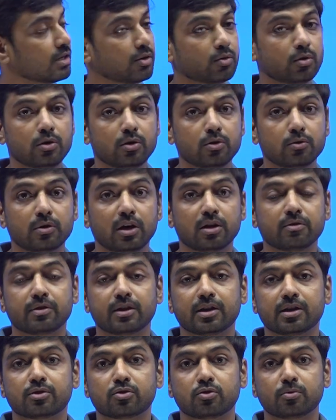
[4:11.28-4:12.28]
equal to alpha
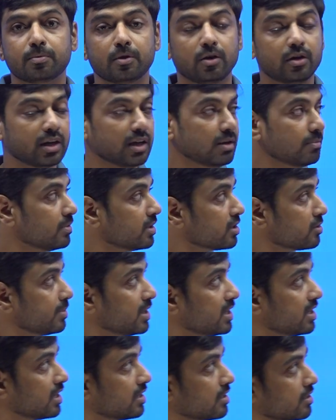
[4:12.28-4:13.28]
raised to power n plus
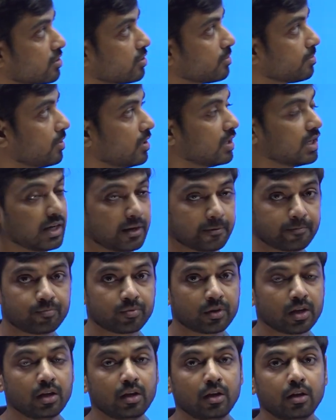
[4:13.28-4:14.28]
beta raised to power n.
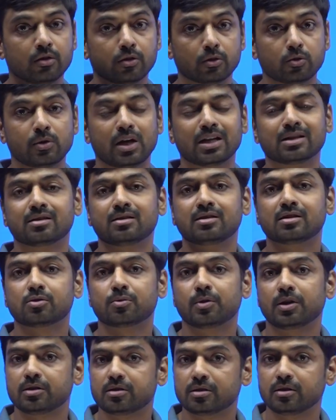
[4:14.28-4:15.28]
So to answer this
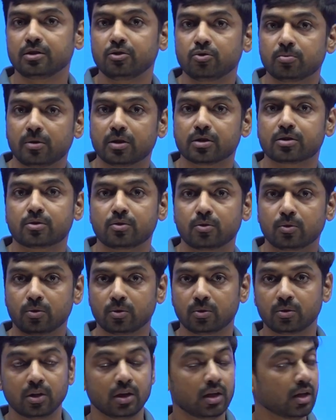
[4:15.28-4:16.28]
question, you must
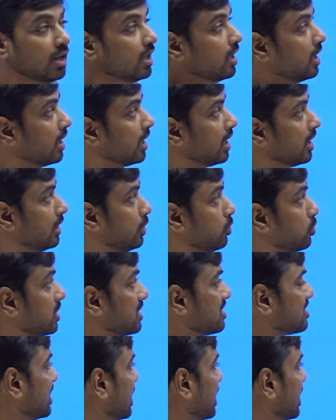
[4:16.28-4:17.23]
know Newton's